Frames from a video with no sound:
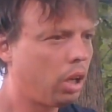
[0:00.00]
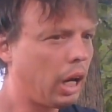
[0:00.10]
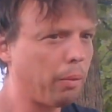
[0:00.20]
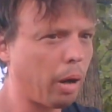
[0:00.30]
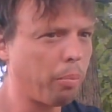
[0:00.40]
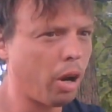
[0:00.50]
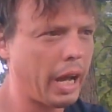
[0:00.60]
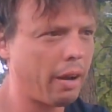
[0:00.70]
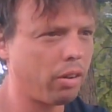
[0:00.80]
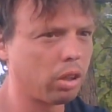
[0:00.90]
I'd probably
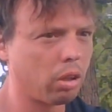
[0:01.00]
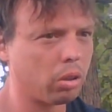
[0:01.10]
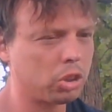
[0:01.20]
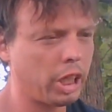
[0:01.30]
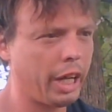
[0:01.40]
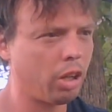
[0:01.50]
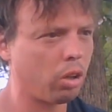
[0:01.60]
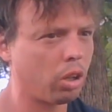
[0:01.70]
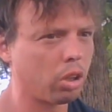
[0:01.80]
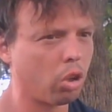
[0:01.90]
have a little shed on
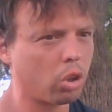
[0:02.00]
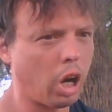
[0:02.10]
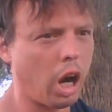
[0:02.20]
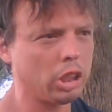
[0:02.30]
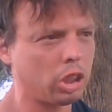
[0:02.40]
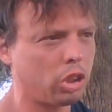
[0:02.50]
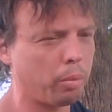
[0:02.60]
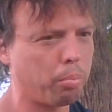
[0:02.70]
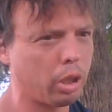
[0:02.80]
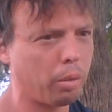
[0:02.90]
it, a little garage that you can
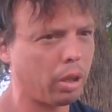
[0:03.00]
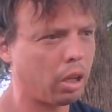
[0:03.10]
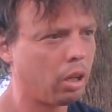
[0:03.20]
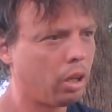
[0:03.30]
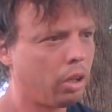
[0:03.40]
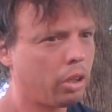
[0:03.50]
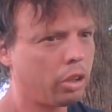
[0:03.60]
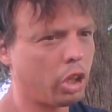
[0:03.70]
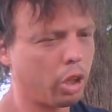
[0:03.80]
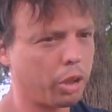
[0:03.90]
put up
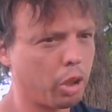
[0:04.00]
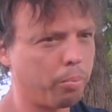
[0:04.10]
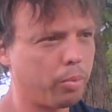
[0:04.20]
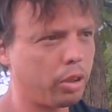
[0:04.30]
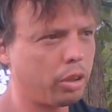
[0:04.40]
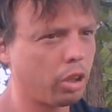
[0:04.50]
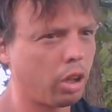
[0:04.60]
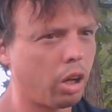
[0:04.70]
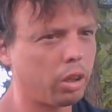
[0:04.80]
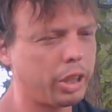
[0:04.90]
your your
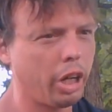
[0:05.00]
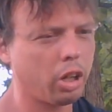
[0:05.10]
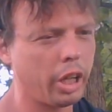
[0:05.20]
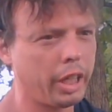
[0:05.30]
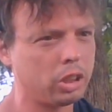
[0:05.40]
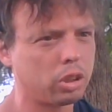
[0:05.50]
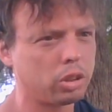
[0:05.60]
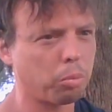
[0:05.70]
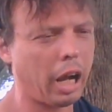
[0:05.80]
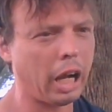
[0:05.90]
your deer cleaning
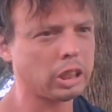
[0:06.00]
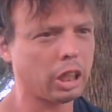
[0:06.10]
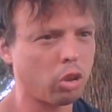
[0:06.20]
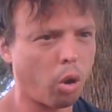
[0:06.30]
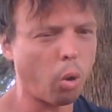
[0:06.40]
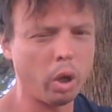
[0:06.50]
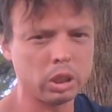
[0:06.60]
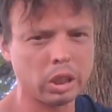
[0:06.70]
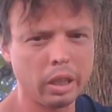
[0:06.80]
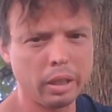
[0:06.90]
supplies, like a little hoist.
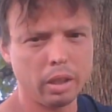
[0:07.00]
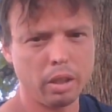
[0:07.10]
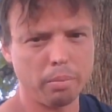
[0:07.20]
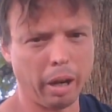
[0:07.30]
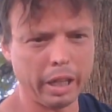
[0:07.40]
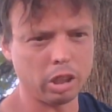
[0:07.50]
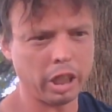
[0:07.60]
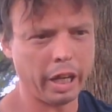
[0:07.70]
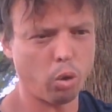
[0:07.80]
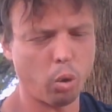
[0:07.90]
Might get a
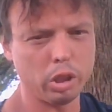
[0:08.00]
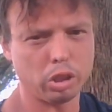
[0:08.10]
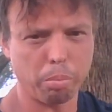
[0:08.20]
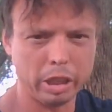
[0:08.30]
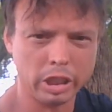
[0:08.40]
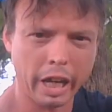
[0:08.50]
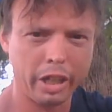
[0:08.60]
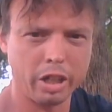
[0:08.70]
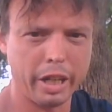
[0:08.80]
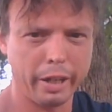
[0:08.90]
chain hoist or a place to hang
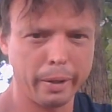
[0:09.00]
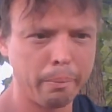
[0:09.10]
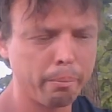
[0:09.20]
your deer